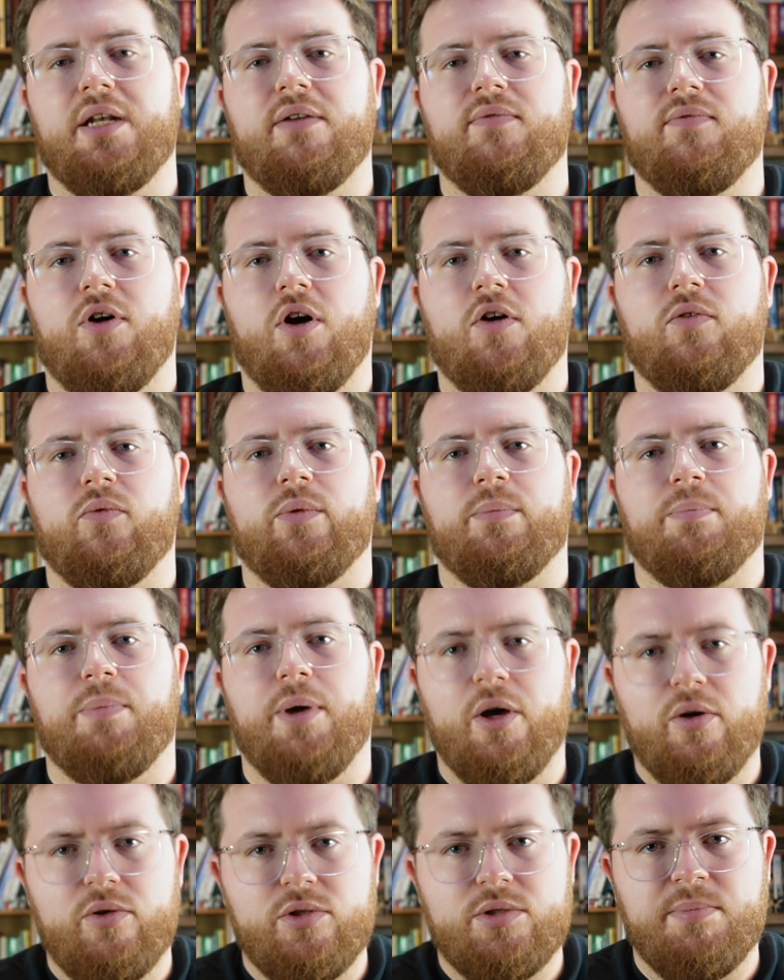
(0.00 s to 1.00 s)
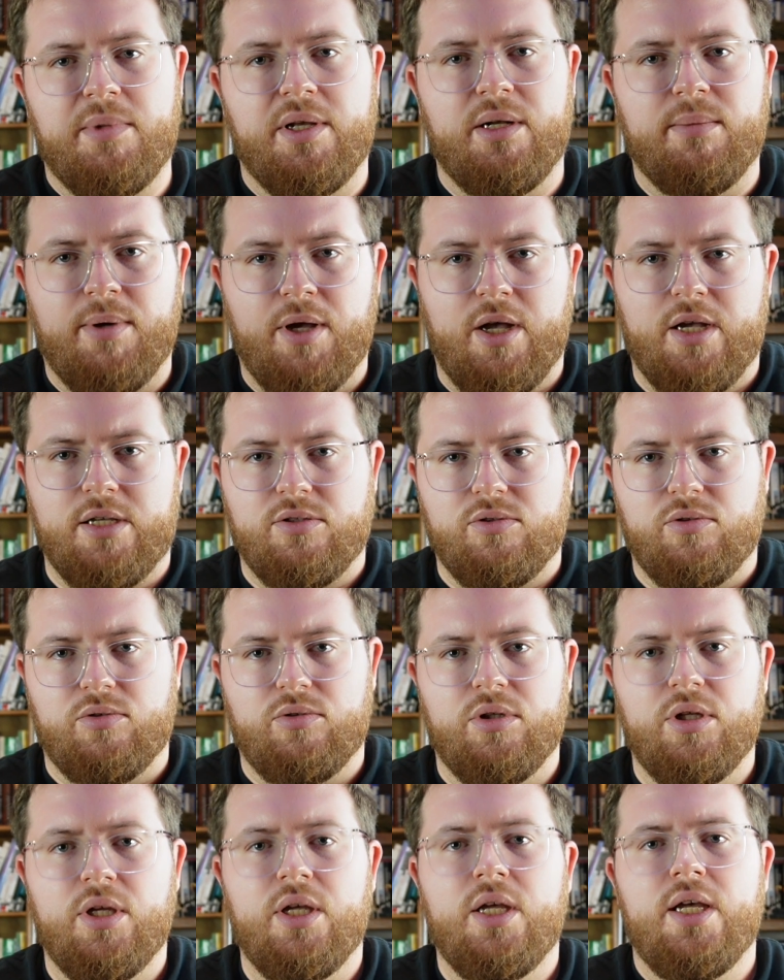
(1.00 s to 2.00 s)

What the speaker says: involved with postmenopausal